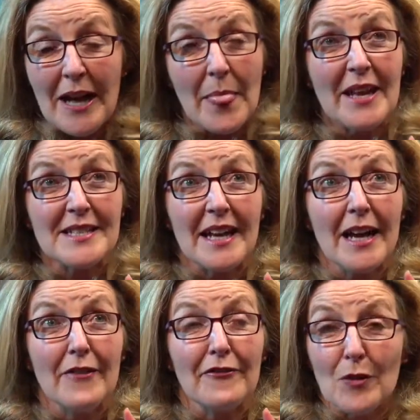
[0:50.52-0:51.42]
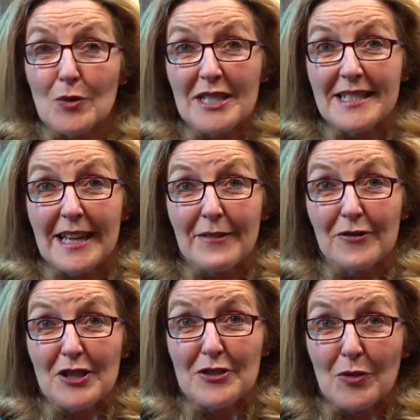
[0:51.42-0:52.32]
There's a 14-day
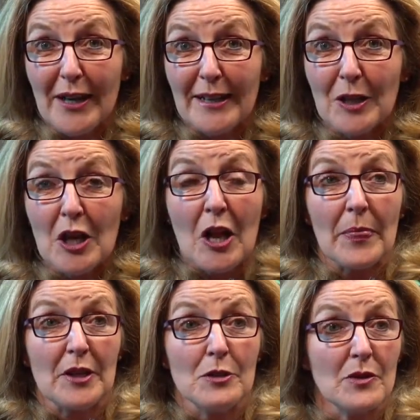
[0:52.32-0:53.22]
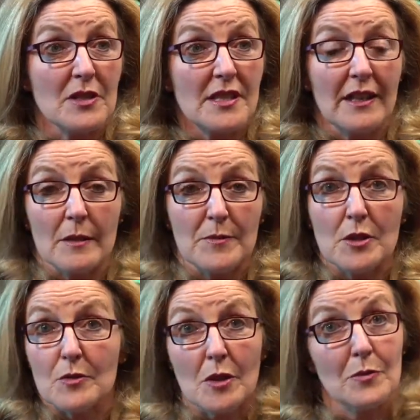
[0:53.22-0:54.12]
free trial that you can sign up to.
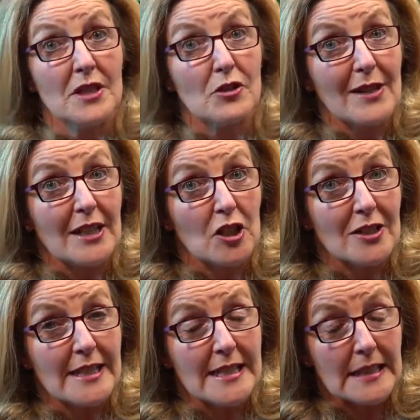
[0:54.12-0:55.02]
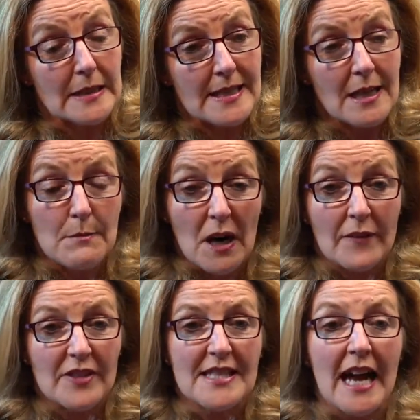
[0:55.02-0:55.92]
Don't need your credit card details.
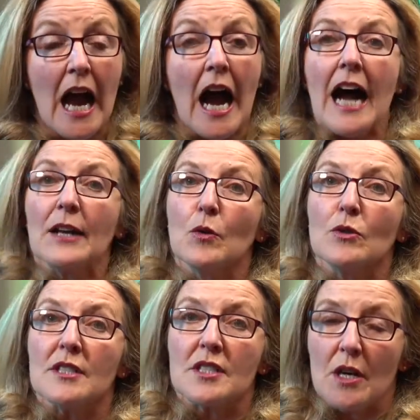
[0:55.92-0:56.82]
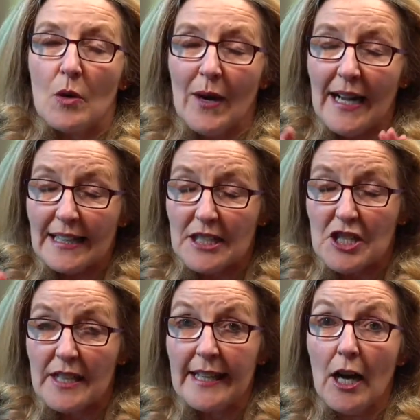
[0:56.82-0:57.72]
Marvelous. And also
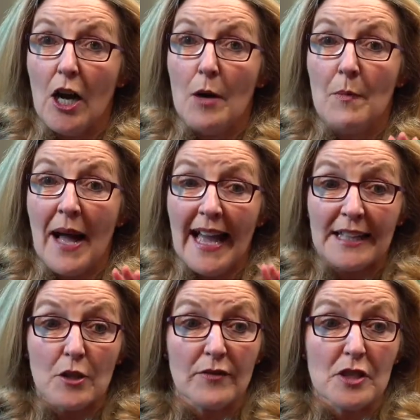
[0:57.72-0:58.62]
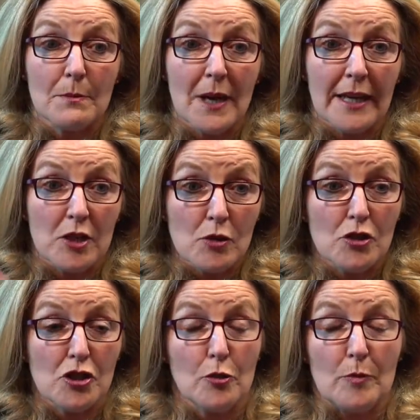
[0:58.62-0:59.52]
actually head over to my
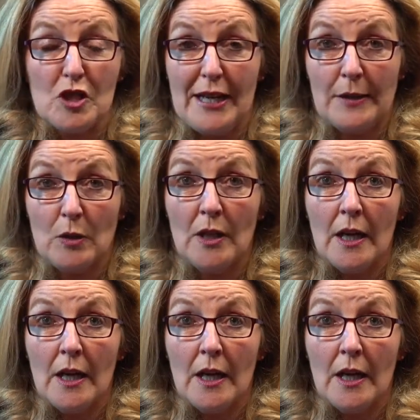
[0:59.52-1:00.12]
YouTube channel,